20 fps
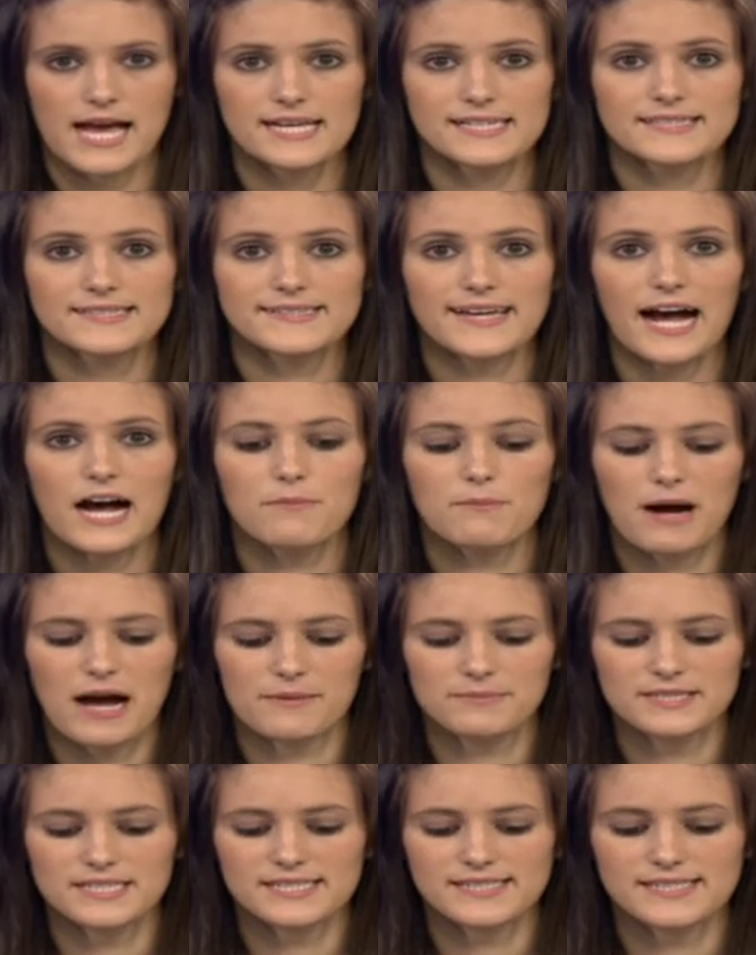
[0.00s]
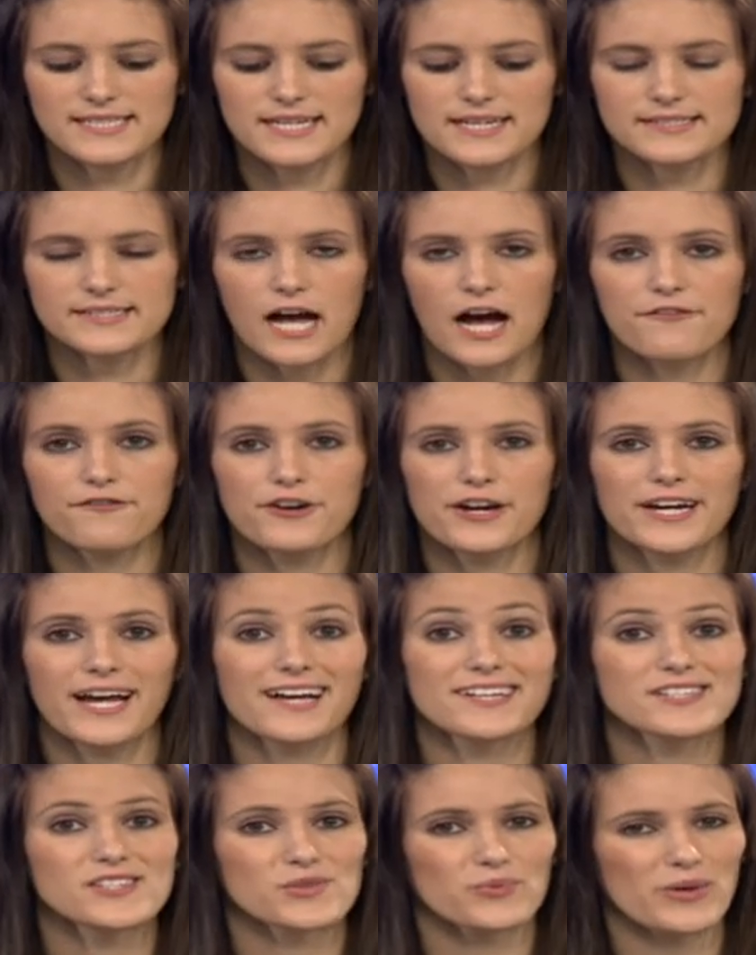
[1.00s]
Scout Mob DC is offering
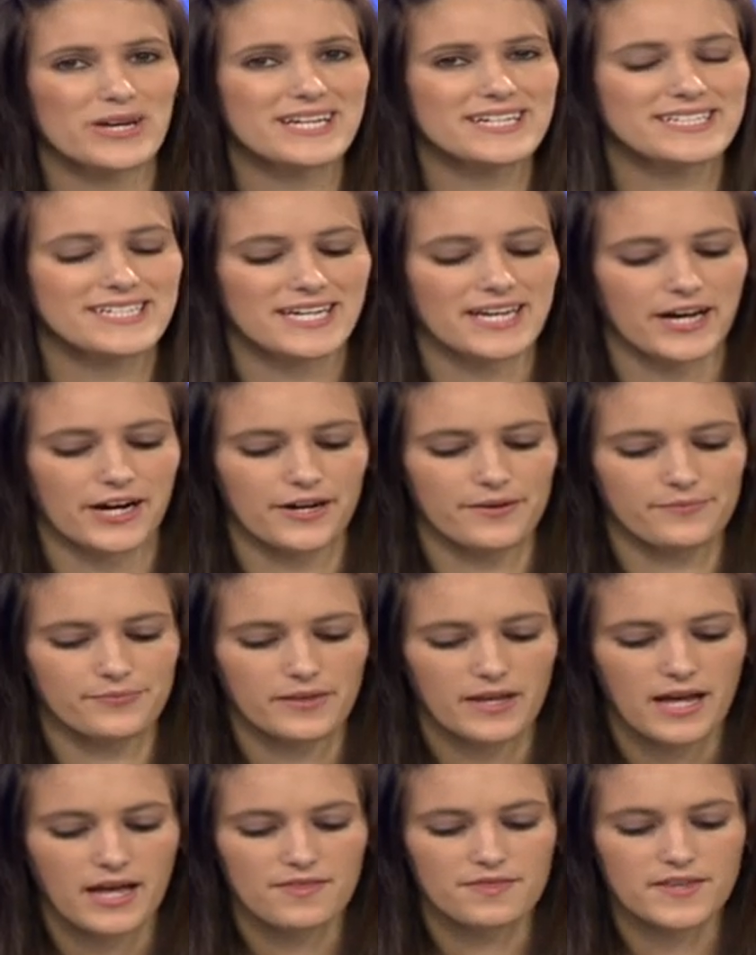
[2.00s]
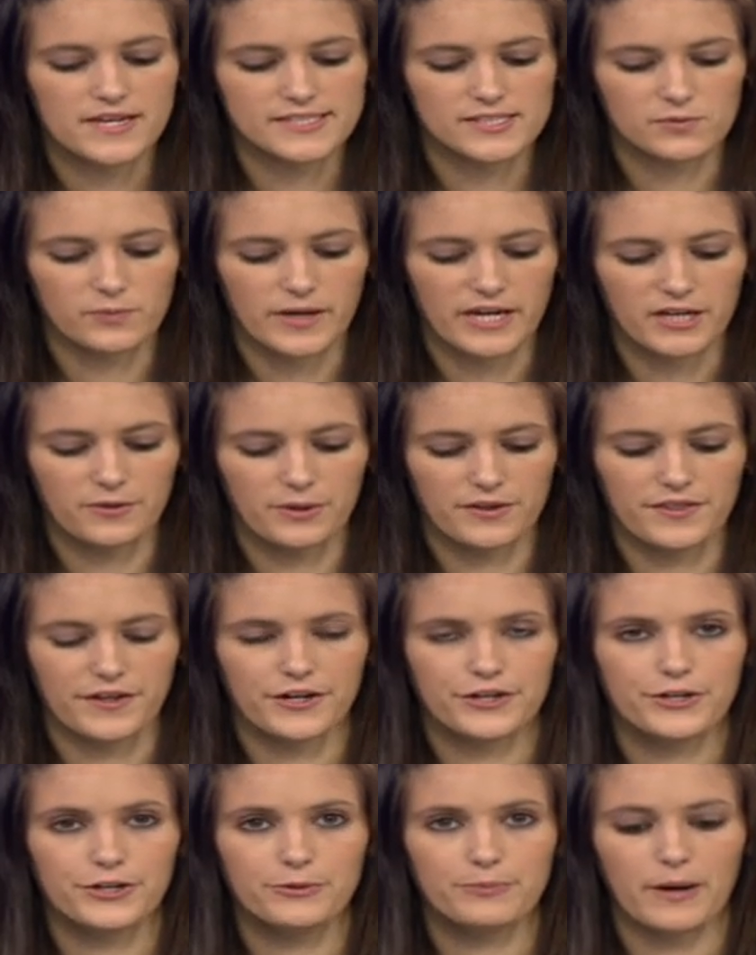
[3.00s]
a sweet deal. This week, with
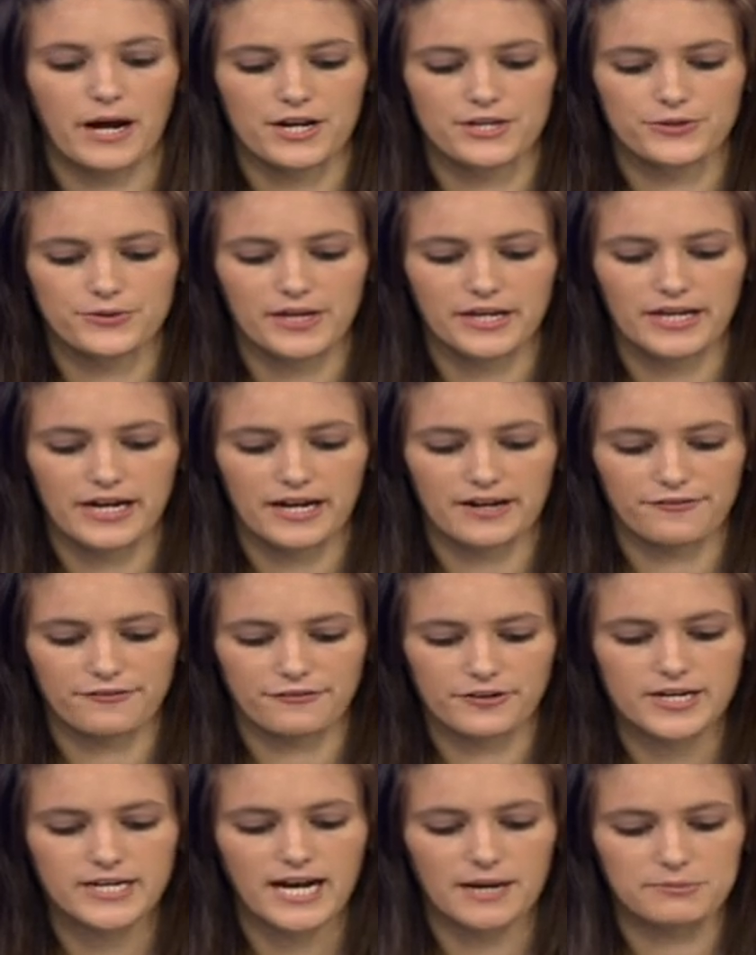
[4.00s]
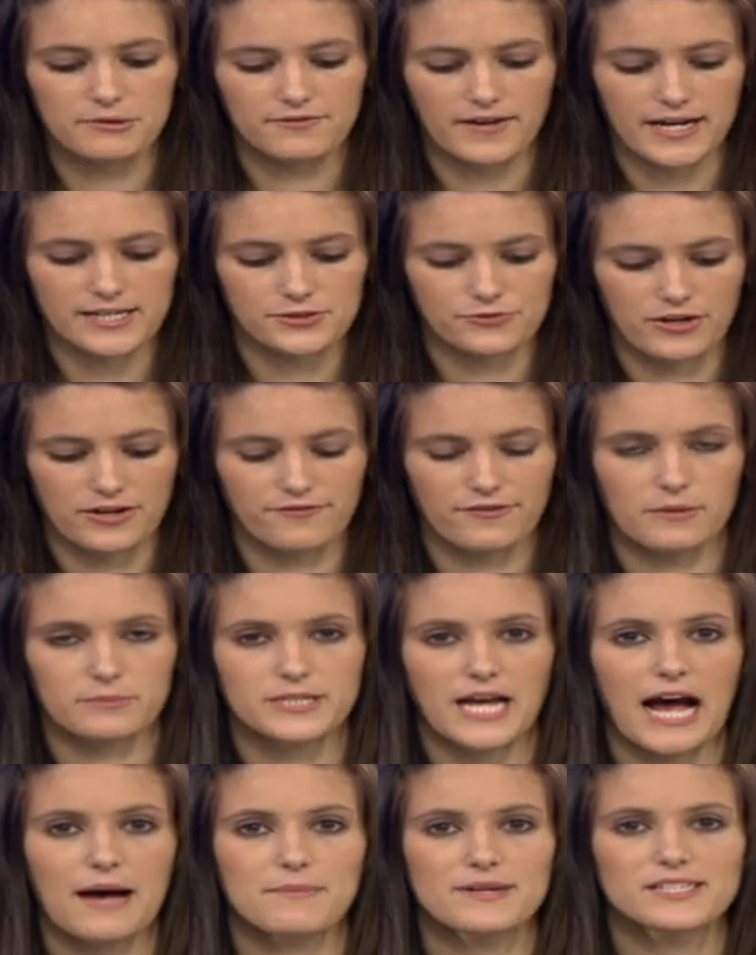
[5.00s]
their coupon, you can get a free cup of ice cream from
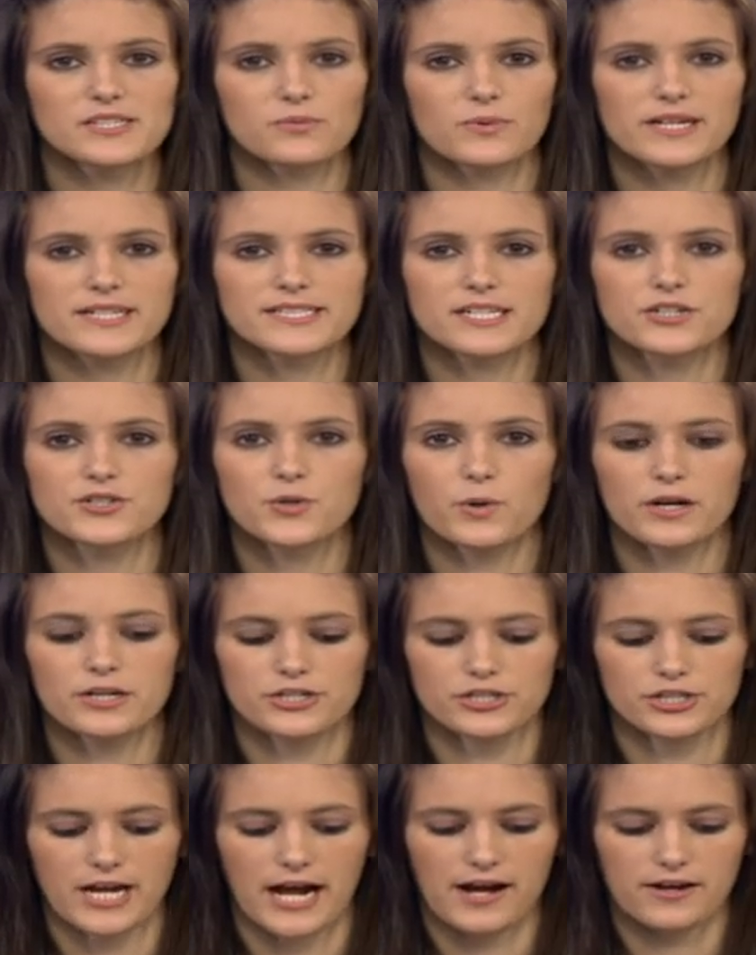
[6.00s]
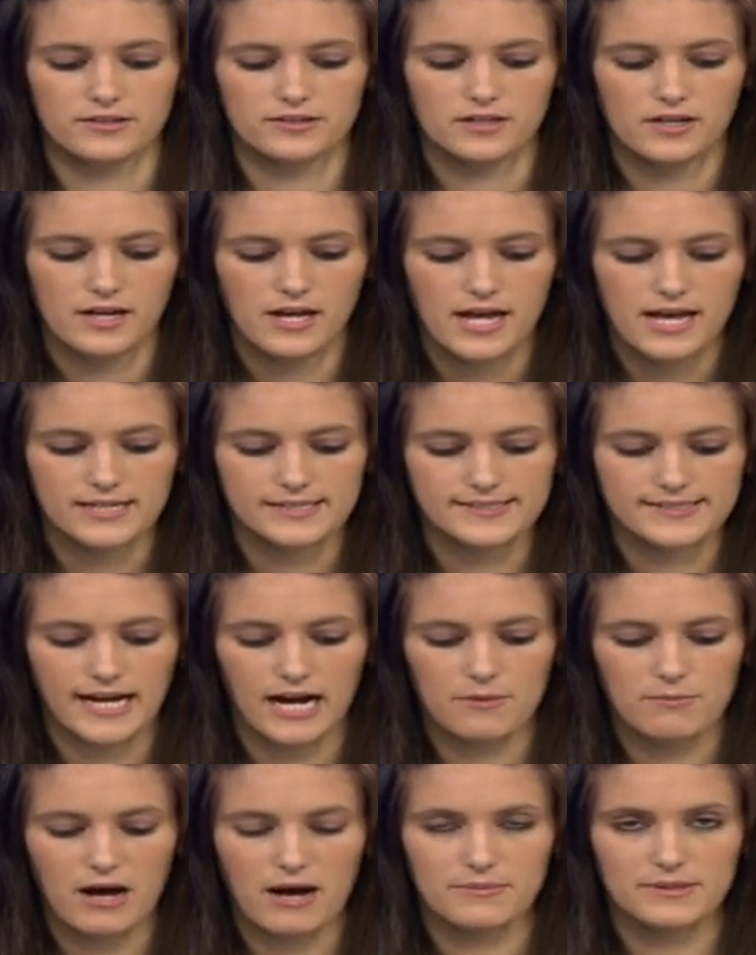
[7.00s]
Thomas Sweets in Georgetown.
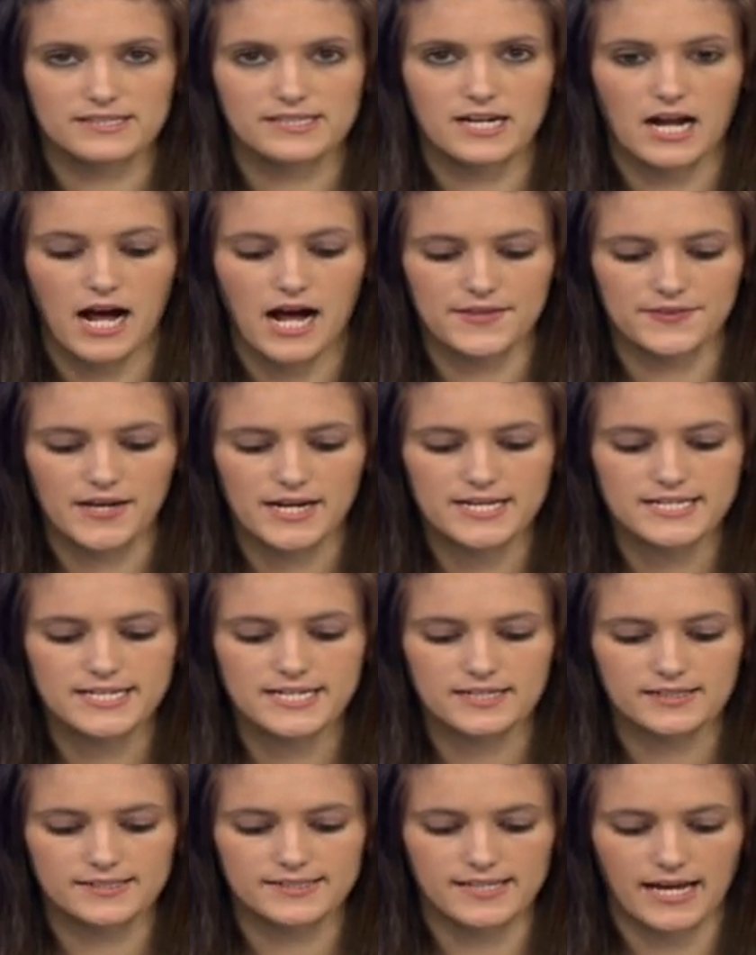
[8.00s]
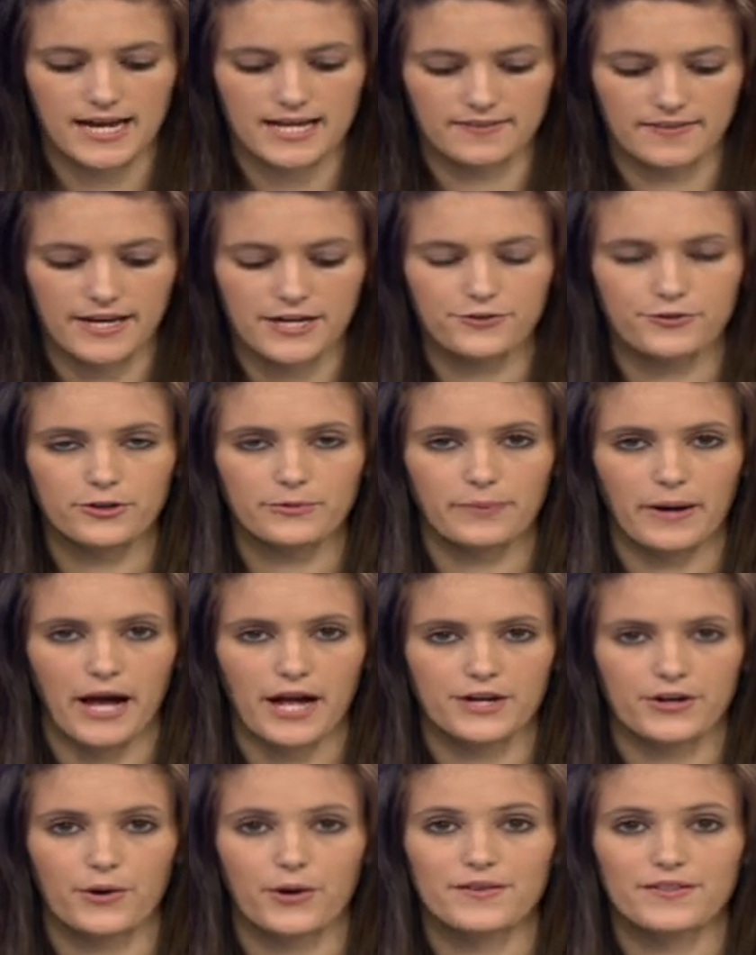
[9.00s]
Scout Mob is an online deal site like
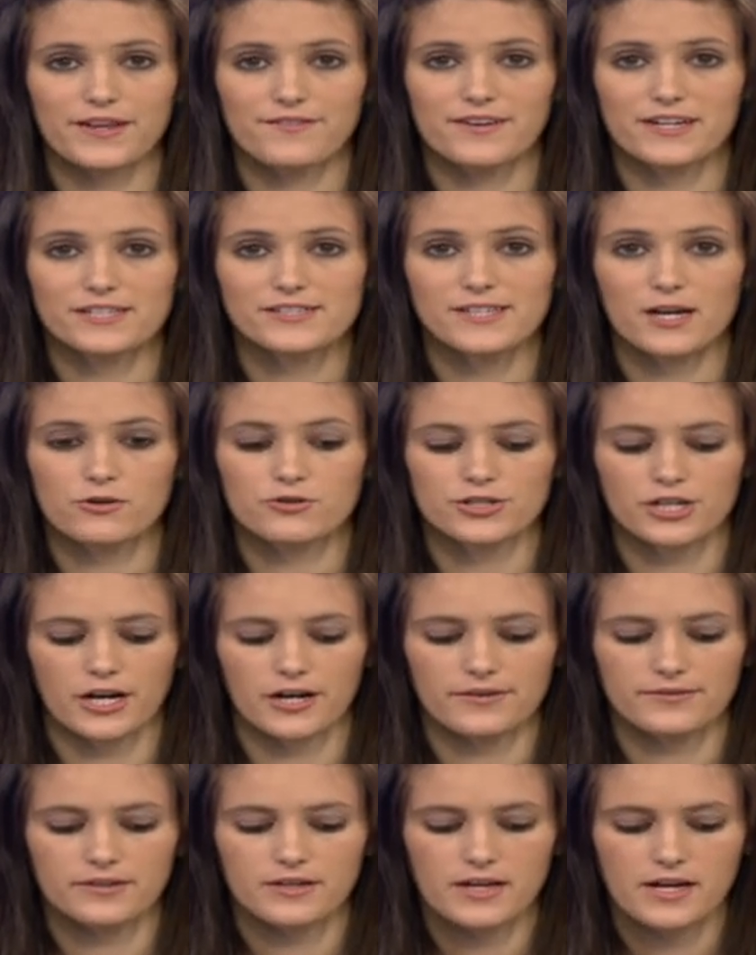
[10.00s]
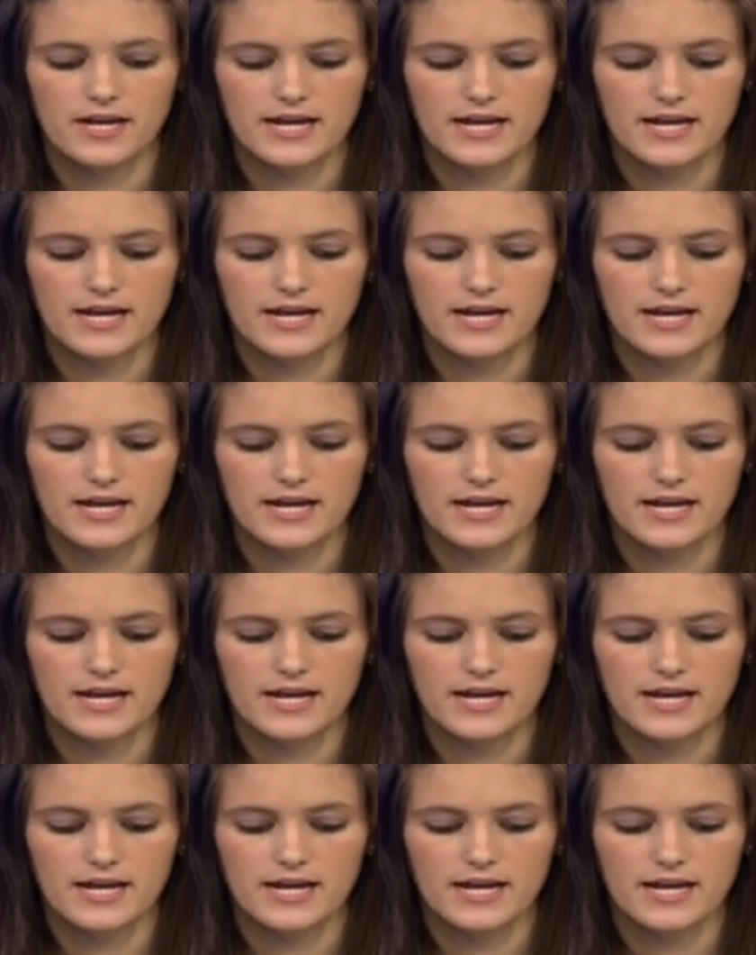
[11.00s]
Groupon or Living Social.